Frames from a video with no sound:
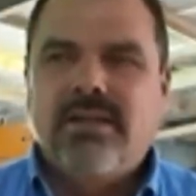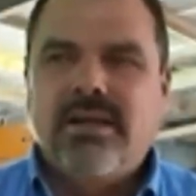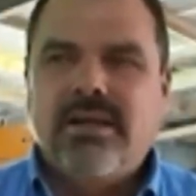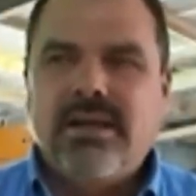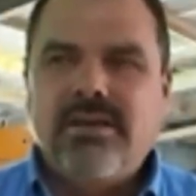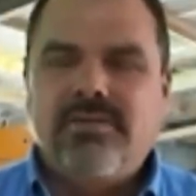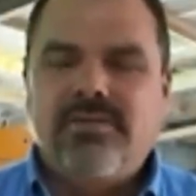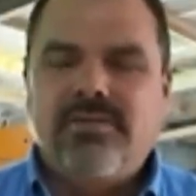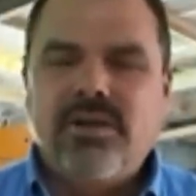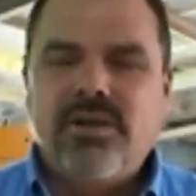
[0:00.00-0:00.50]

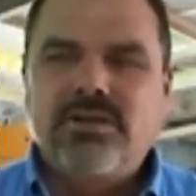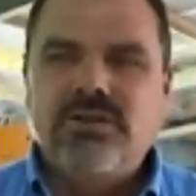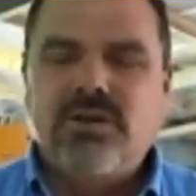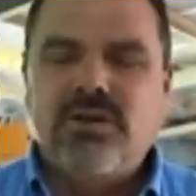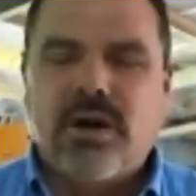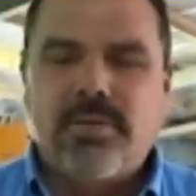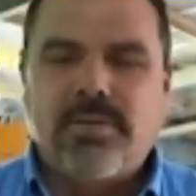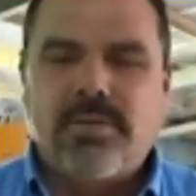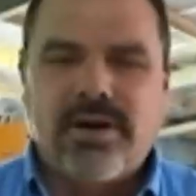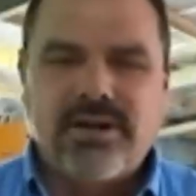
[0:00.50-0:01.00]
The
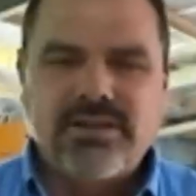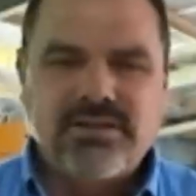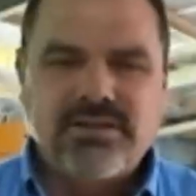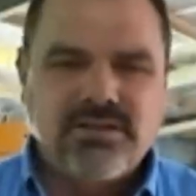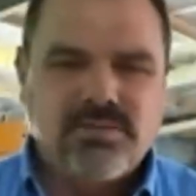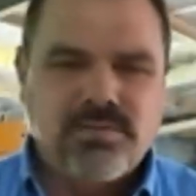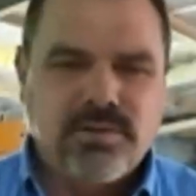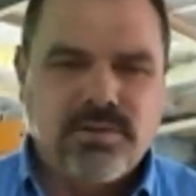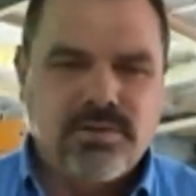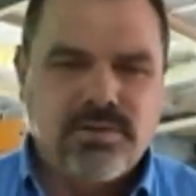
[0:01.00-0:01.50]
future
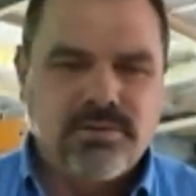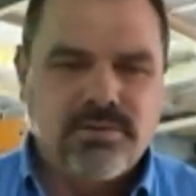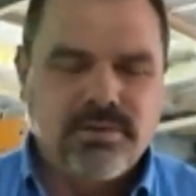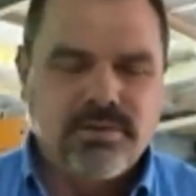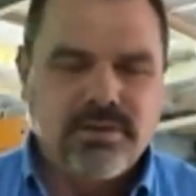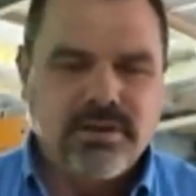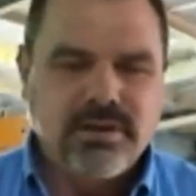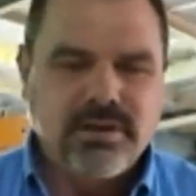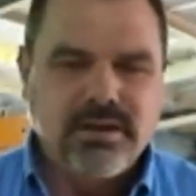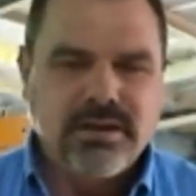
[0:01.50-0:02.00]
operations will
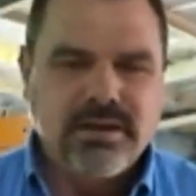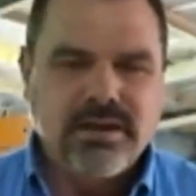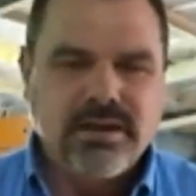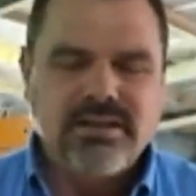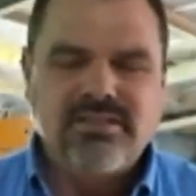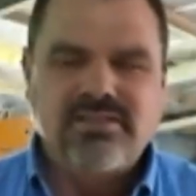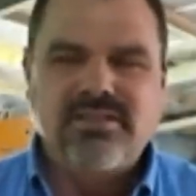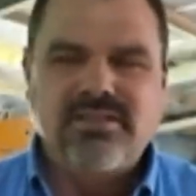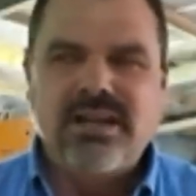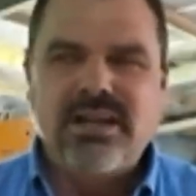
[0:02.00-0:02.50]

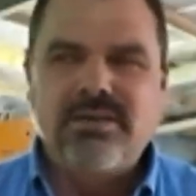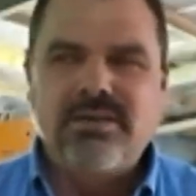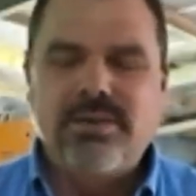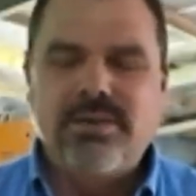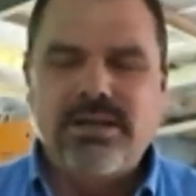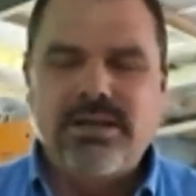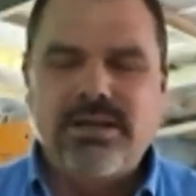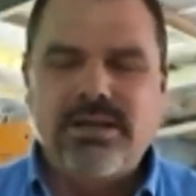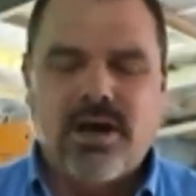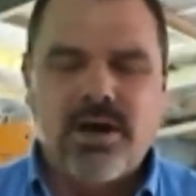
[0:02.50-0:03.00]
instead
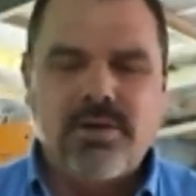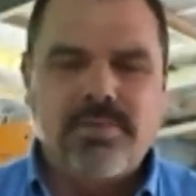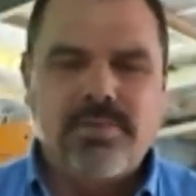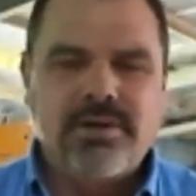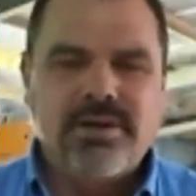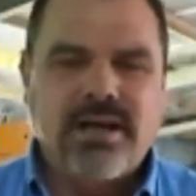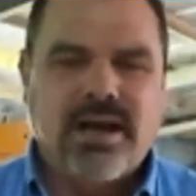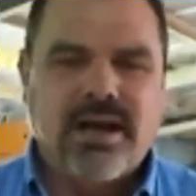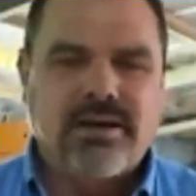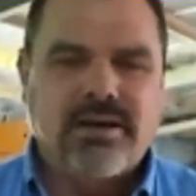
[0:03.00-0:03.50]
be
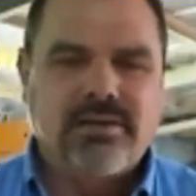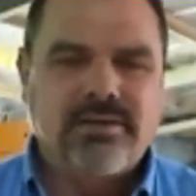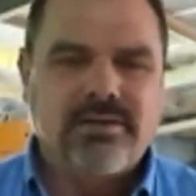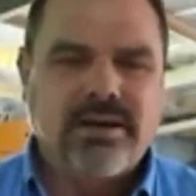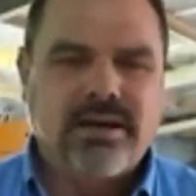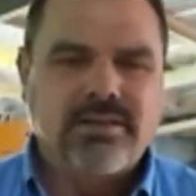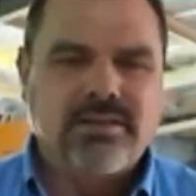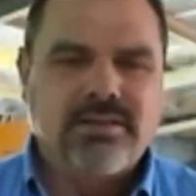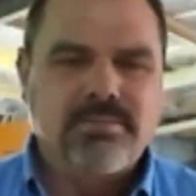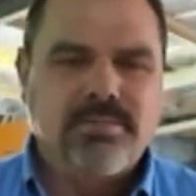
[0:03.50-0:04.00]
open cut
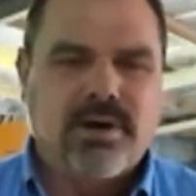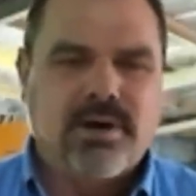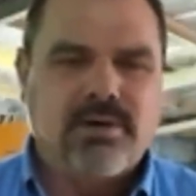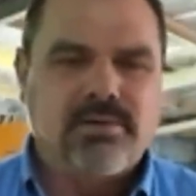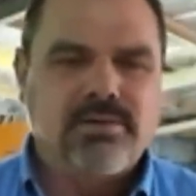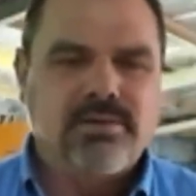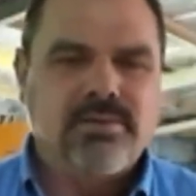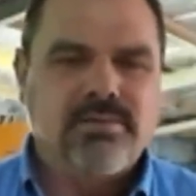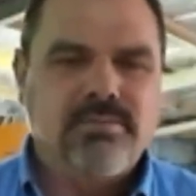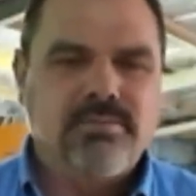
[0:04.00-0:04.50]
at the
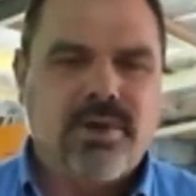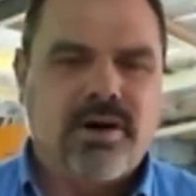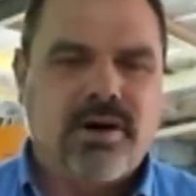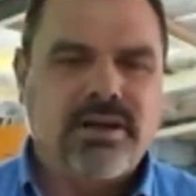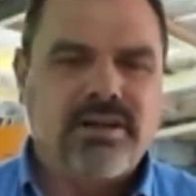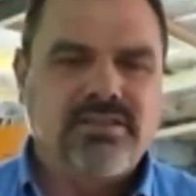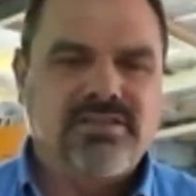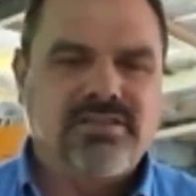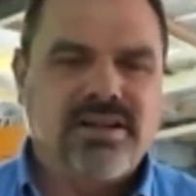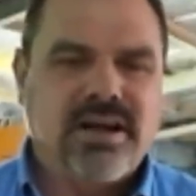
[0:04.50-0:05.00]
bulk
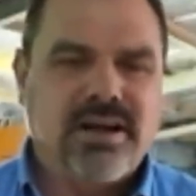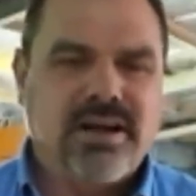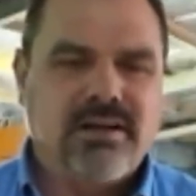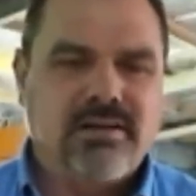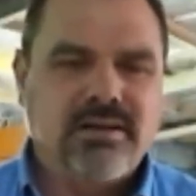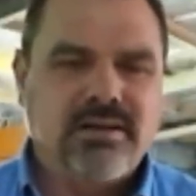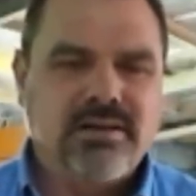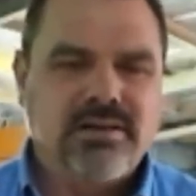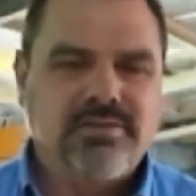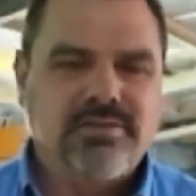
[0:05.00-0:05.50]
mining
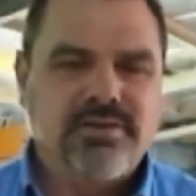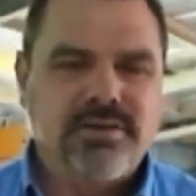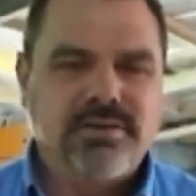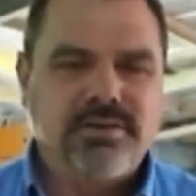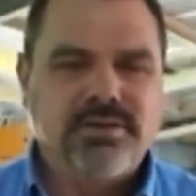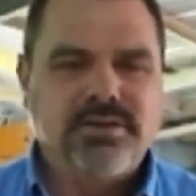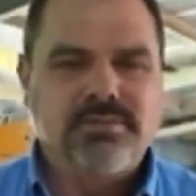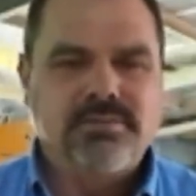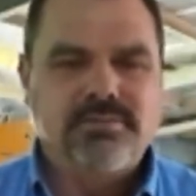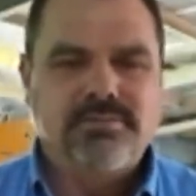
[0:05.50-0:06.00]
scale in the
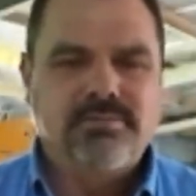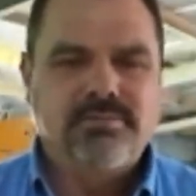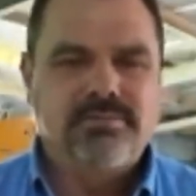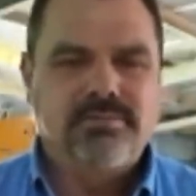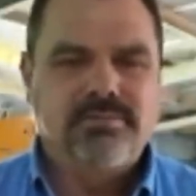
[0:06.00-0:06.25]
future.